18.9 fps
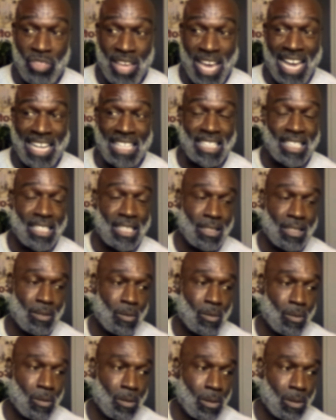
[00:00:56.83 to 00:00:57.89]
that's
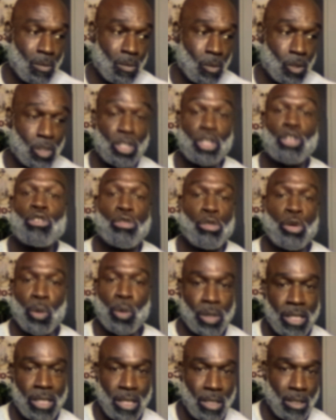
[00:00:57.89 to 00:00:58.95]
was the
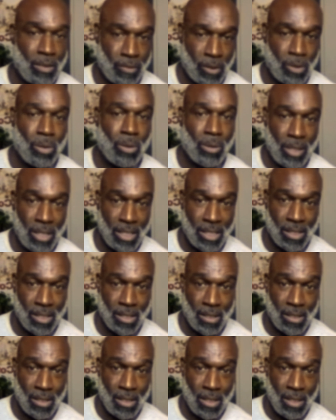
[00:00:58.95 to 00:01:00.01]
cruelty of
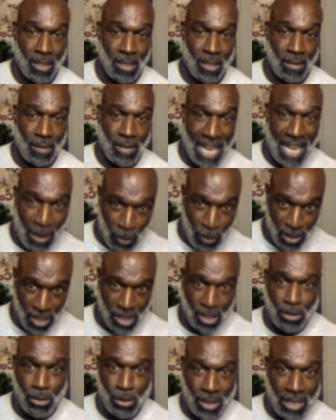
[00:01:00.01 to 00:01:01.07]
Corlys. Yeah. That was
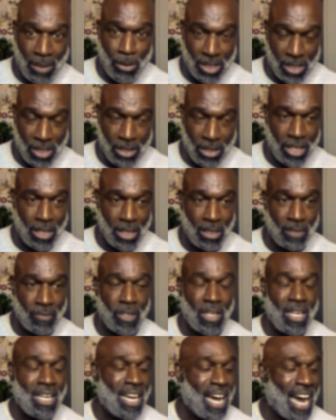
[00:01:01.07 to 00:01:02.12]
the that was the thing
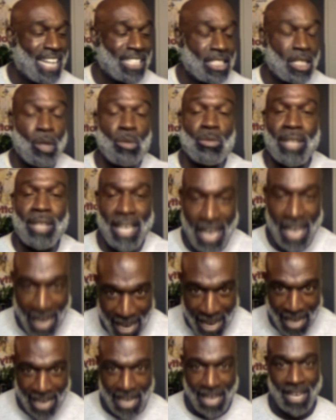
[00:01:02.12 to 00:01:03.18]
of I don't
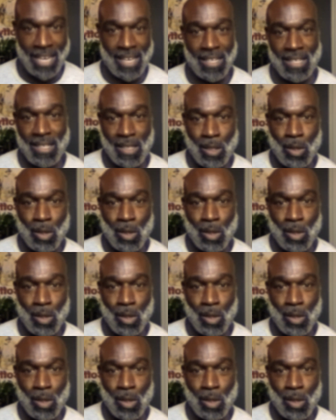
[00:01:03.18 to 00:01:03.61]
care